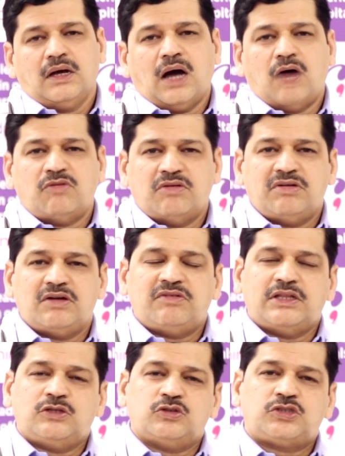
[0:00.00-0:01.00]
However,
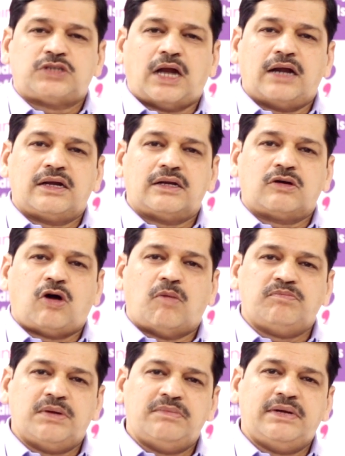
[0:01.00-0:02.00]
when you start
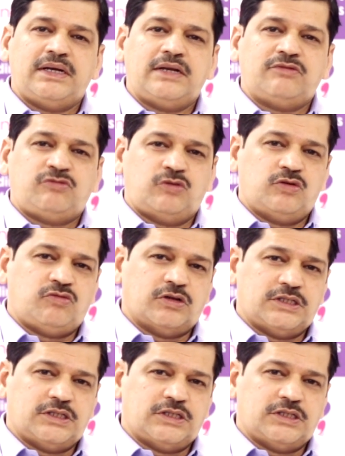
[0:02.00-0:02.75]
complementary food for